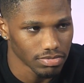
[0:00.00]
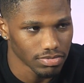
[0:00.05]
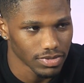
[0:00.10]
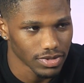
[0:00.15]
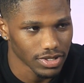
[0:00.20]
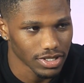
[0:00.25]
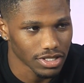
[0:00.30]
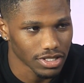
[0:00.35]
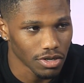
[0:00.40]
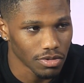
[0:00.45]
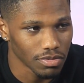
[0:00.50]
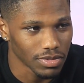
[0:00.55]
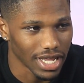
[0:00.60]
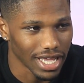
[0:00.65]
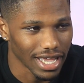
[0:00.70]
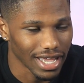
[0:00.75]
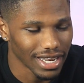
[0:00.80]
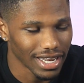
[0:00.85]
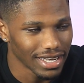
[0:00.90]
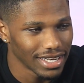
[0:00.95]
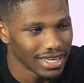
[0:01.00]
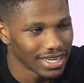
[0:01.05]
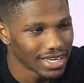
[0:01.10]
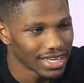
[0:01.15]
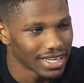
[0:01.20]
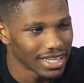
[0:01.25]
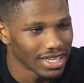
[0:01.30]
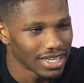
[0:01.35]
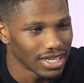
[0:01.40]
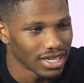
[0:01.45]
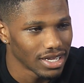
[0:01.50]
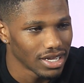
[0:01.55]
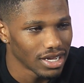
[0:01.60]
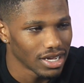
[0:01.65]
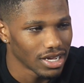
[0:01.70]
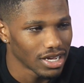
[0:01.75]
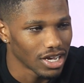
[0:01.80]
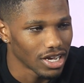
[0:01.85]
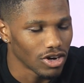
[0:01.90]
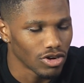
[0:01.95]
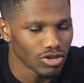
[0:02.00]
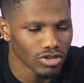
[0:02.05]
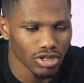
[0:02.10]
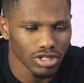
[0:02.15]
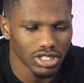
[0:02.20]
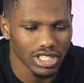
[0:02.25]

Some that I don't know,